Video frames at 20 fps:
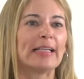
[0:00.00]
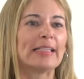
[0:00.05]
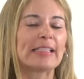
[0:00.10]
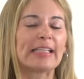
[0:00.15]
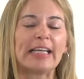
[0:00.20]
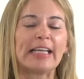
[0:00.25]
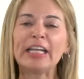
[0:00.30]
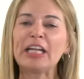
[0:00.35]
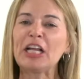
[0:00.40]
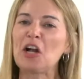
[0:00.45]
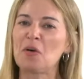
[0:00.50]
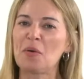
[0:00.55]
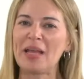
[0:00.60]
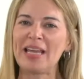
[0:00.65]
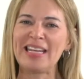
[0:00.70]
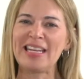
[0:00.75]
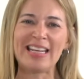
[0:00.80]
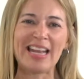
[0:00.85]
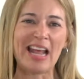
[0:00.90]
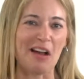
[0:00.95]
it's gonna go
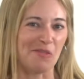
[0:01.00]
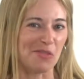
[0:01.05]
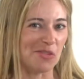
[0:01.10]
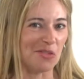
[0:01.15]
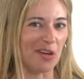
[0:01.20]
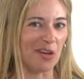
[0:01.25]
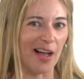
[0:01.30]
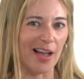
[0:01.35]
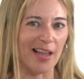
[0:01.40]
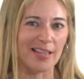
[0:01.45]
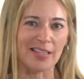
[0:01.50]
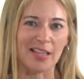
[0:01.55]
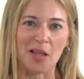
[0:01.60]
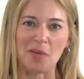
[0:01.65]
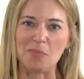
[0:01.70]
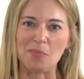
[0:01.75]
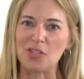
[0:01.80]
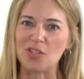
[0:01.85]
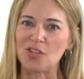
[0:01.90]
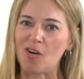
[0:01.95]
in and out, you guys.
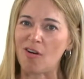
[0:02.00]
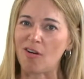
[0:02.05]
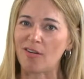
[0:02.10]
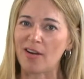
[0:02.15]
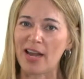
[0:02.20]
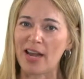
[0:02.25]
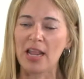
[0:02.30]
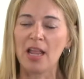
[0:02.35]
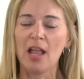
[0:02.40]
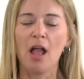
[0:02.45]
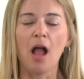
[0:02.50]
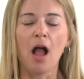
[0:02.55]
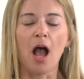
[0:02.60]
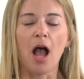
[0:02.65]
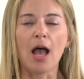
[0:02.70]
I'm sorry.